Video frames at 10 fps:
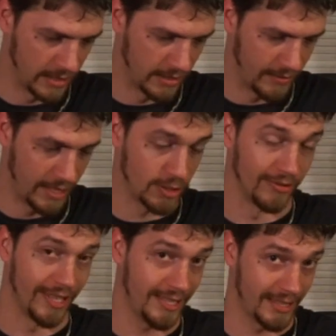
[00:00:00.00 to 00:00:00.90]
the end of each
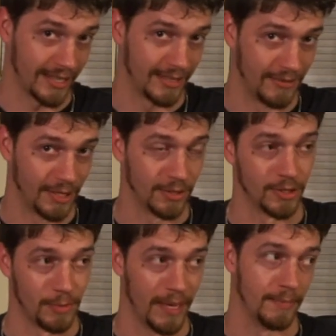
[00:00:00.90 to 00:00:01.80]
of his
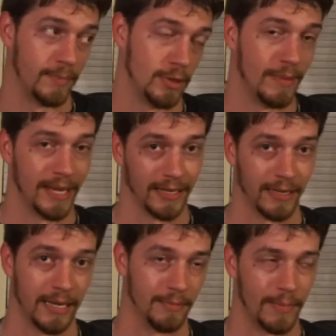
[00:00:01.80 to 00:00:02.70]
activations, you pay 2 mana
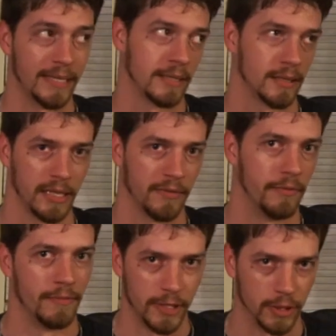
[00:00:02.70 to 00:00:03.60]
and basically give
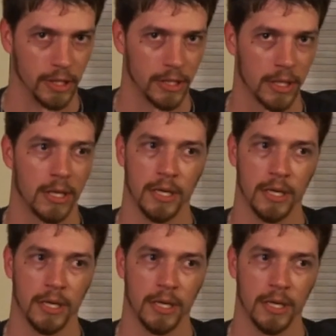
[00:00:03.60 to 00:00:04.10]
him Vigilant.